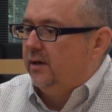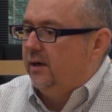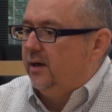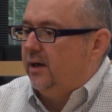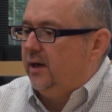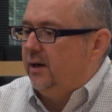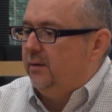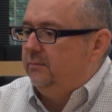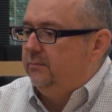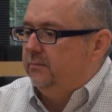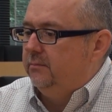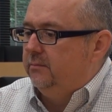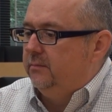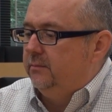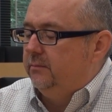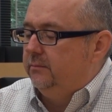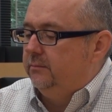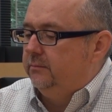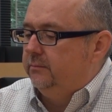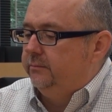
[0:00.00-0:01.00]

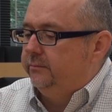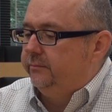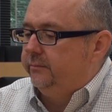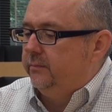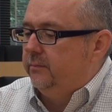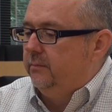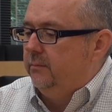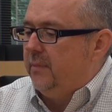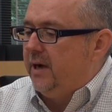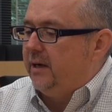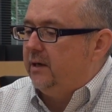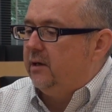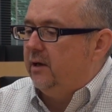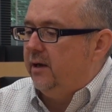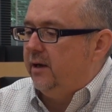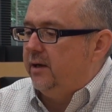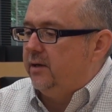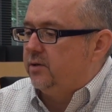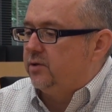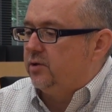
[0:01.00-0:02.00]
my
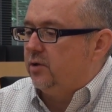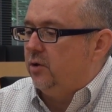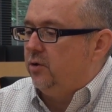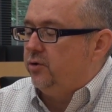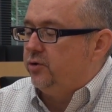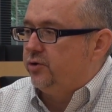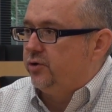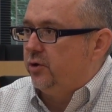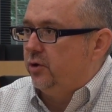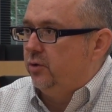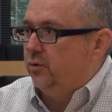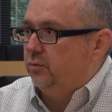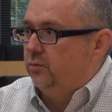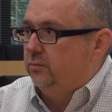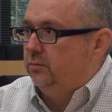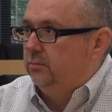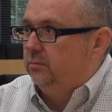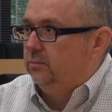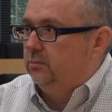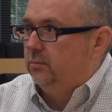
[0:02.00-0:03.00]
clients also
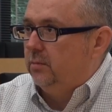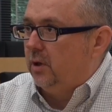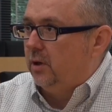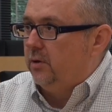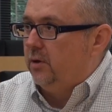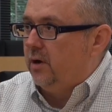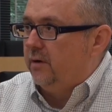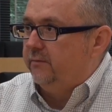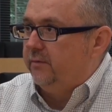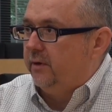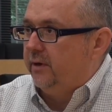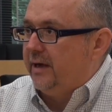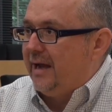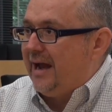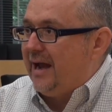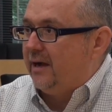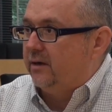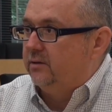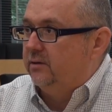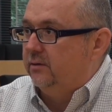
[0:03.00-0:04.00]
are not very
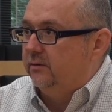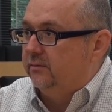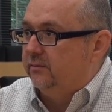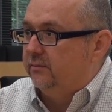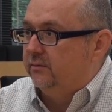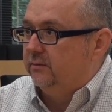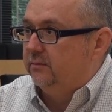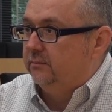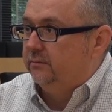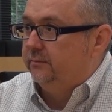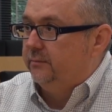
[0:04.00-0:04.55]
active.